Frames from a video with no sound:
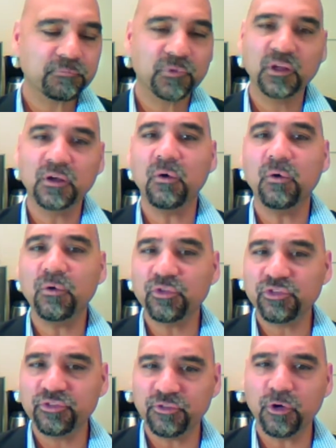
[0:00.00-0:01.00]
of
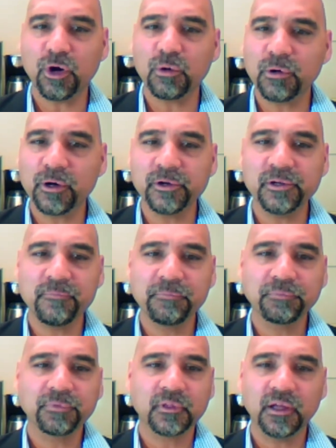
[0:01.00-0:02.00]
moving
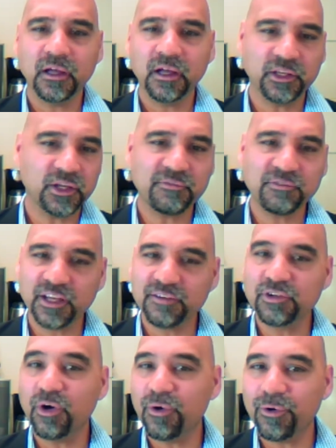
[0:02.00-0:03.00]
goals
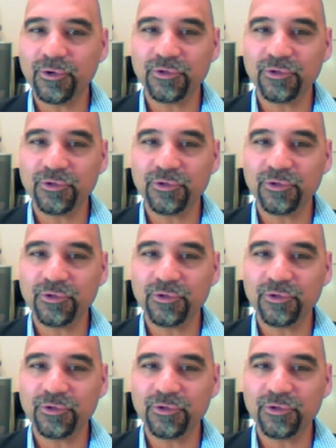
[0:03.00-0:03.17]
forward.